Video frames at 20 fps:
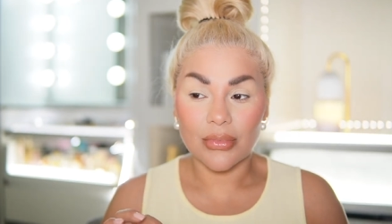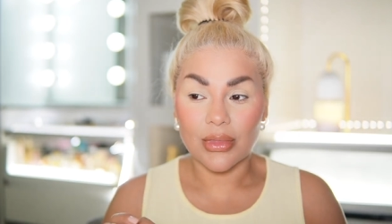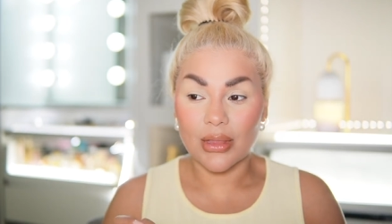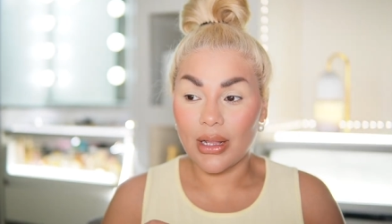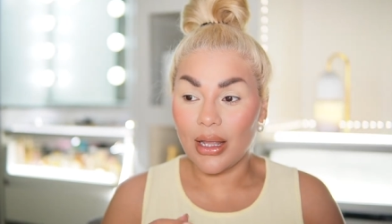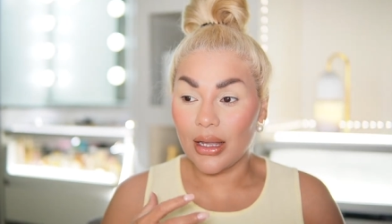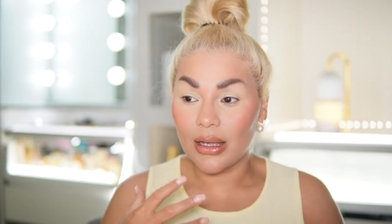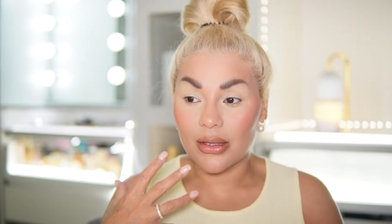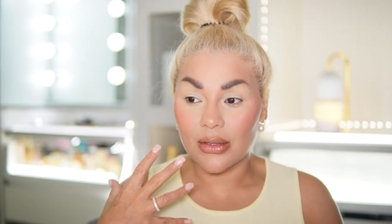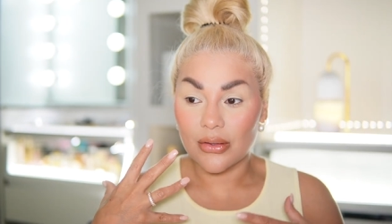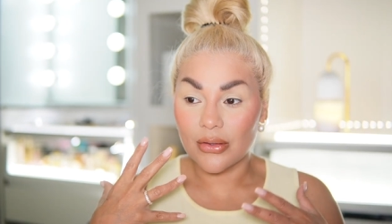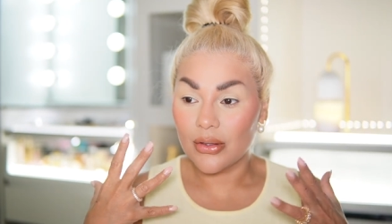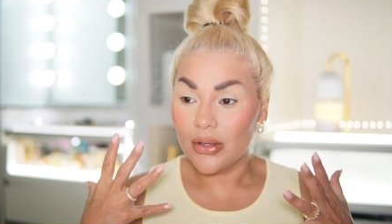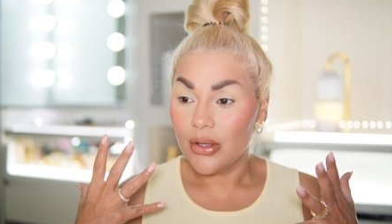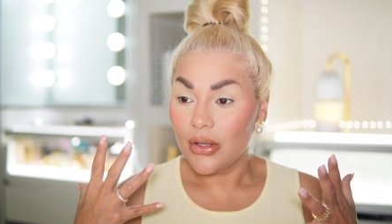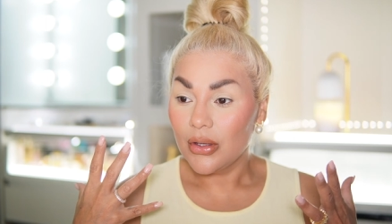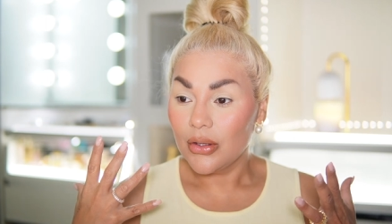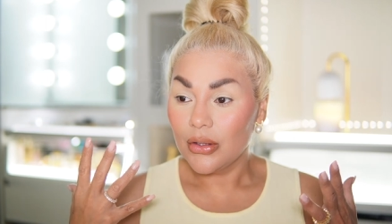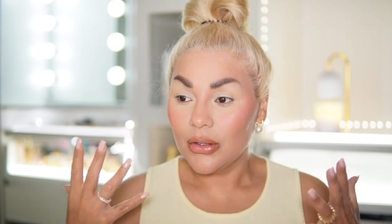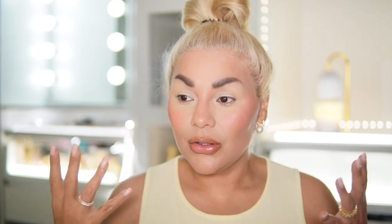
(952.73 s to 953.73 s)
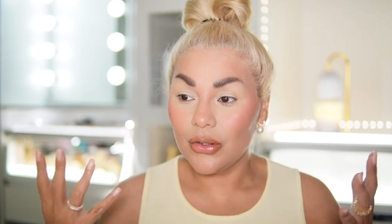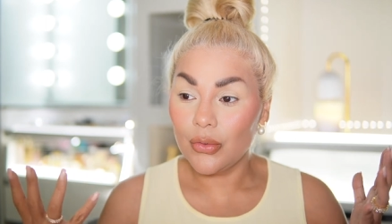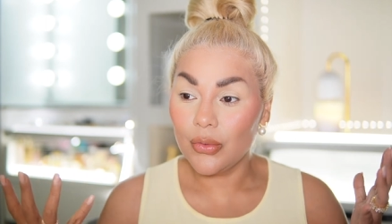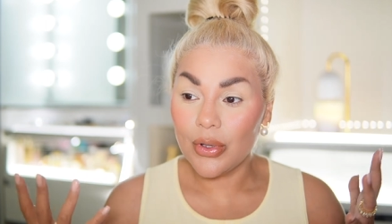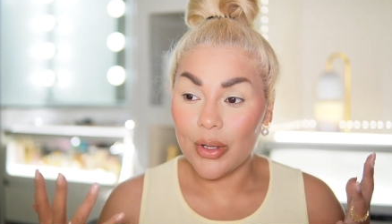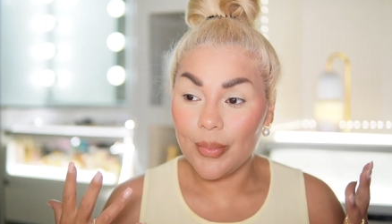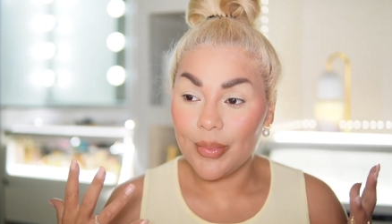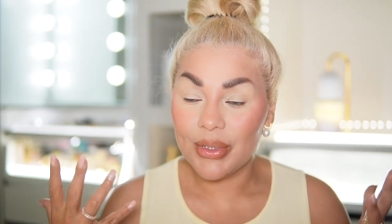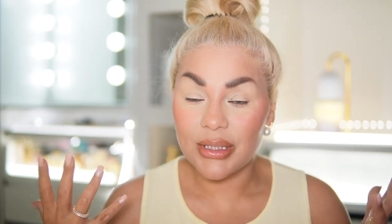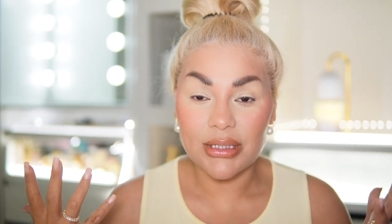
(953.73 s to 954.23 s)
Like, you
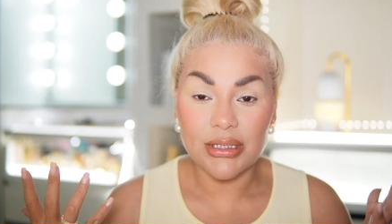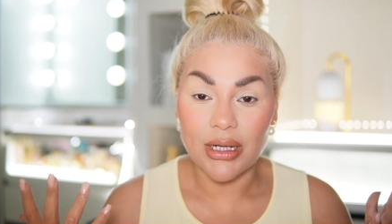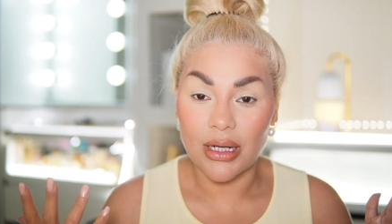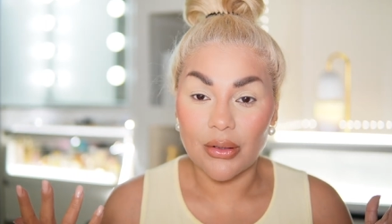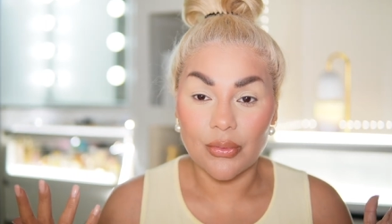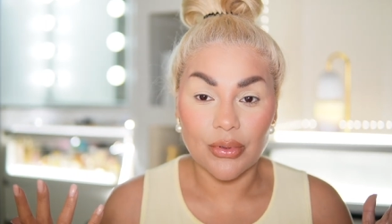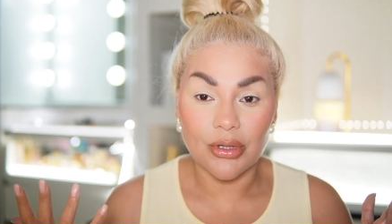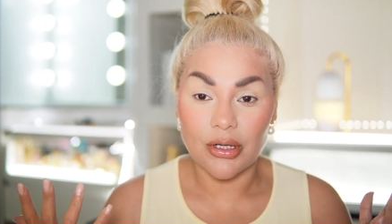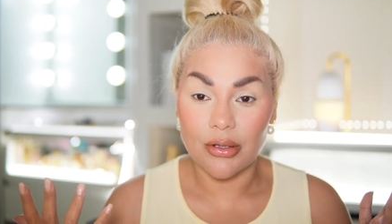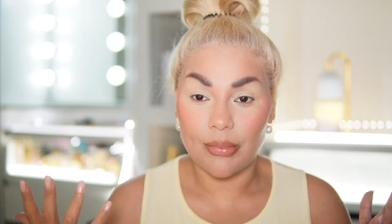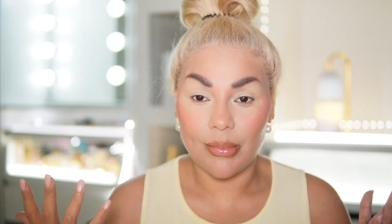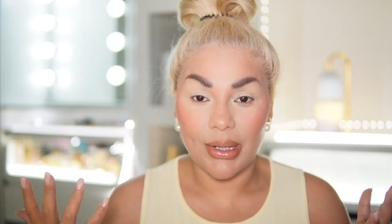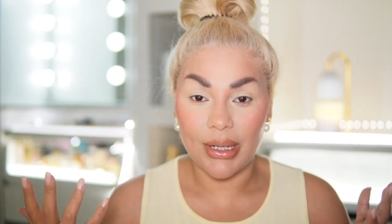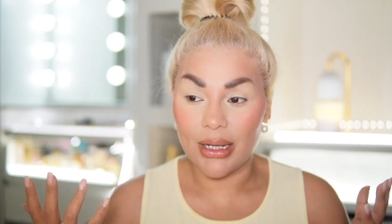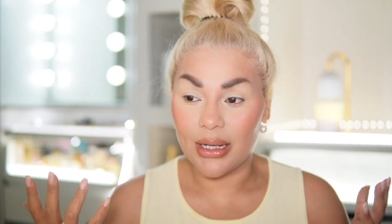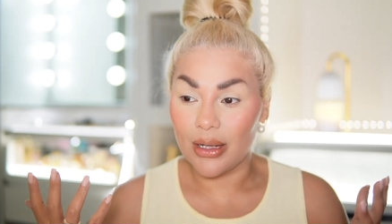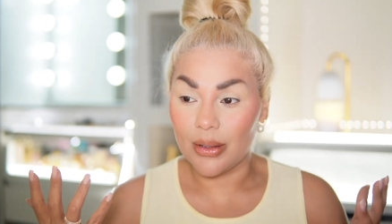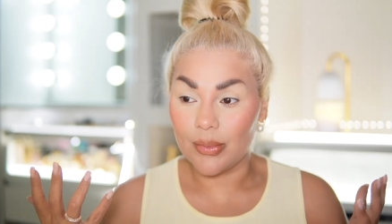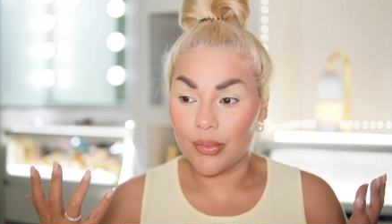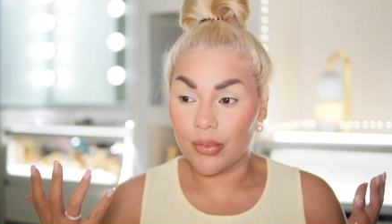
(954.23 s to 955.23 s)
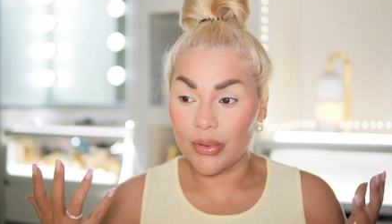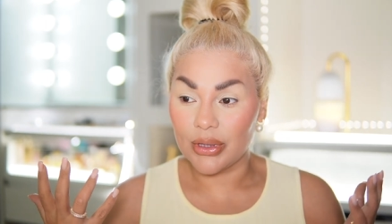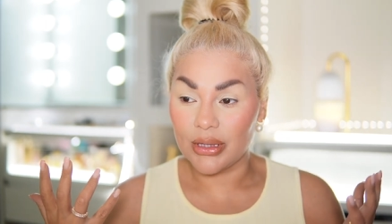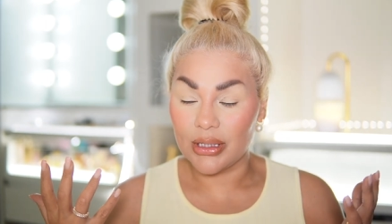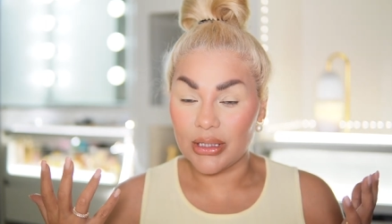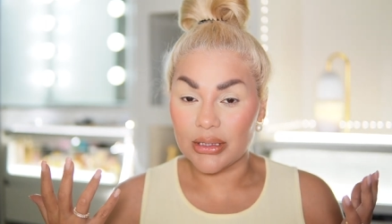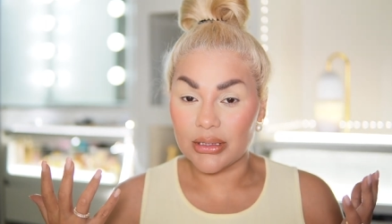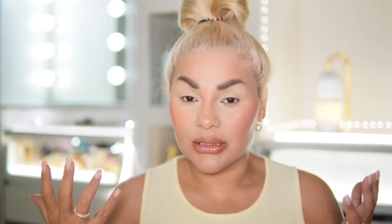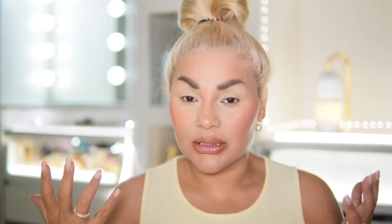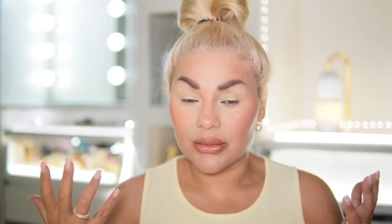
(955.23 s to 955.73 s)
can be done with your makeup with
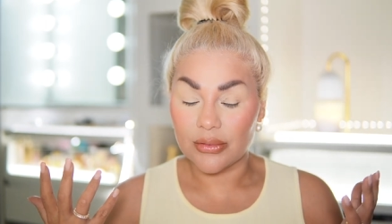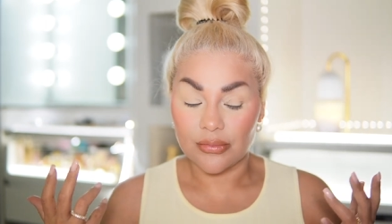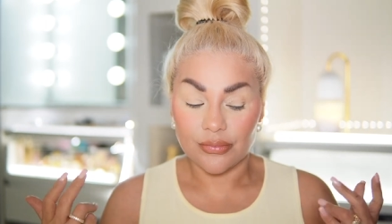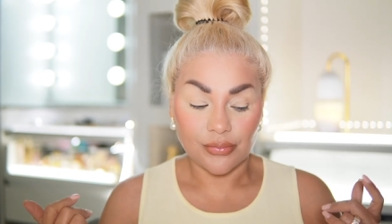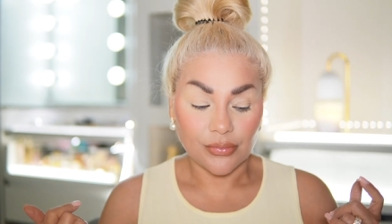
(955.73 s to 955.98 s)
this.